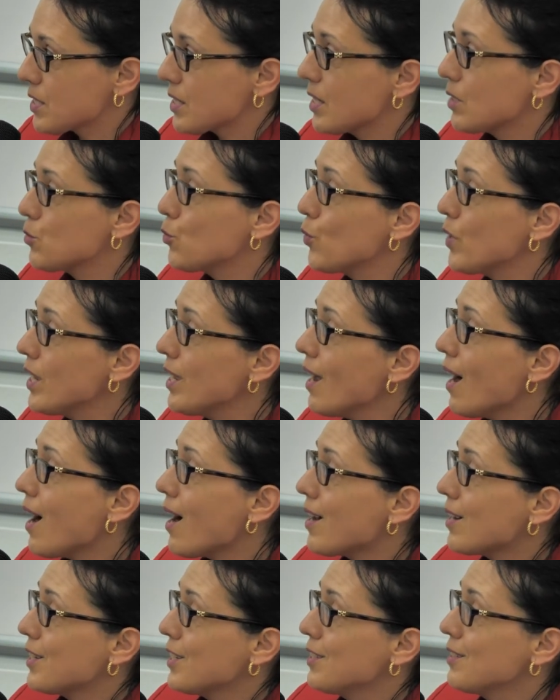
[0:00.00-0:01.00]
And we
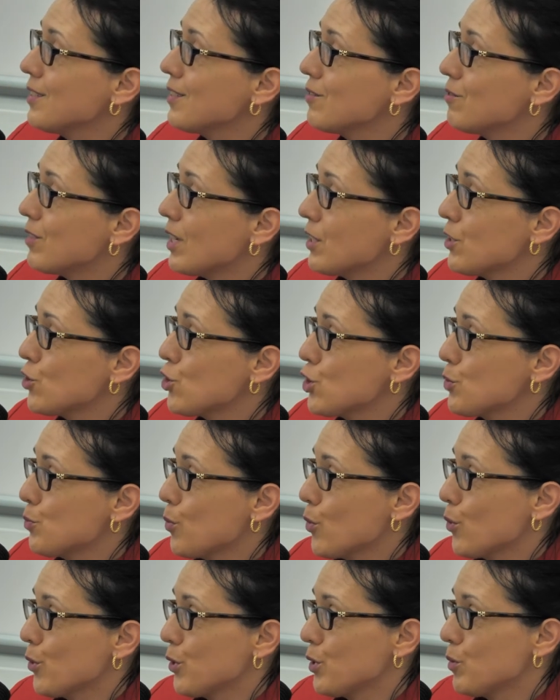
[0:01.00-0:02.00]
are in the advantageous
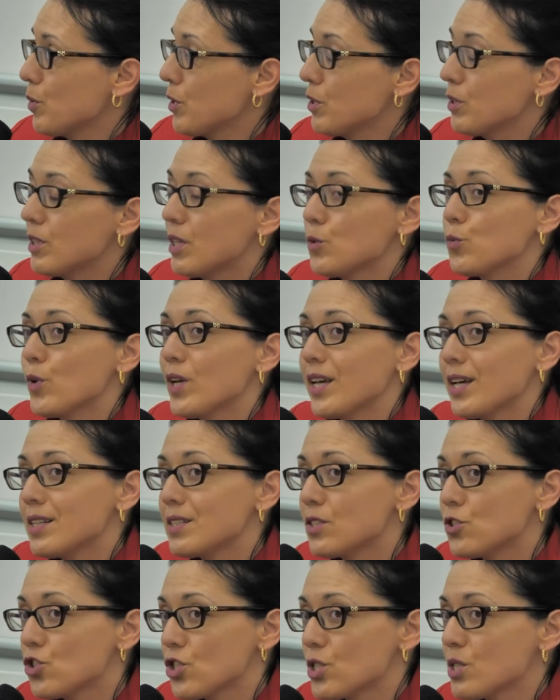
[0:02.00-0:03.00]
point that we
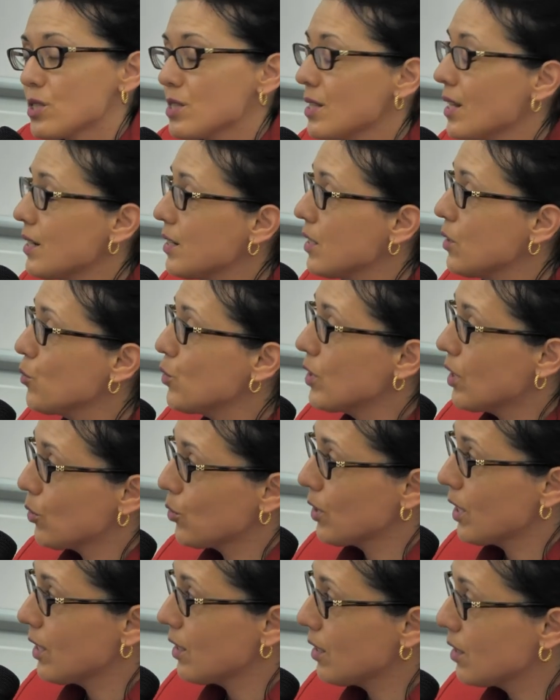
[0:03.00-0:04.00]
can just study
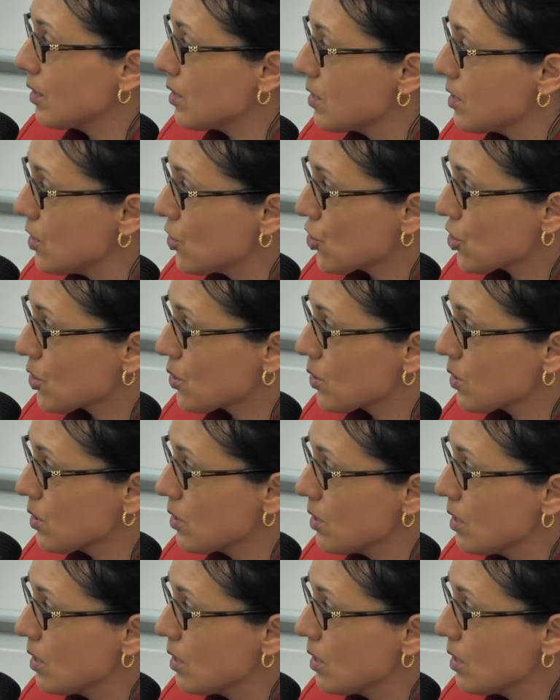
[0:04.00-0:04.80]
without taking decisions.